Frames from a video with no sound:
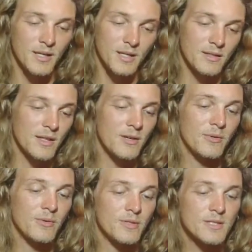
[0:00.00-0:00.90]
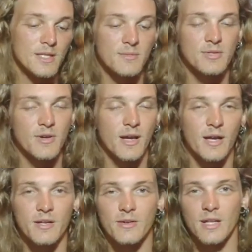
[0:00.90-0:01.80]
Again, though,
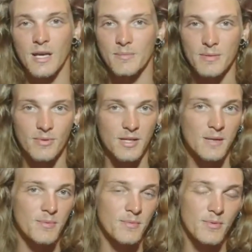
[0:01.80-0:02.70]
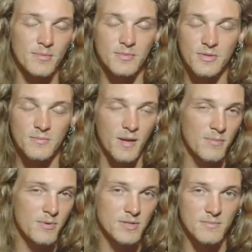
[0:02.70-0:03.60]
substrate, I know a lot of people keep them on
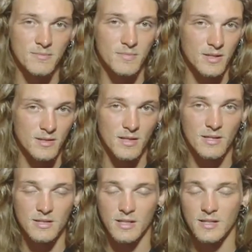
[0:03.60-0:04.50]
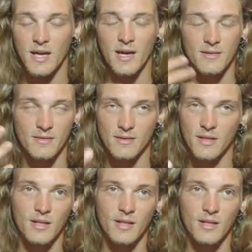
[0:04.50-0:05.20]
newspapers and things like that.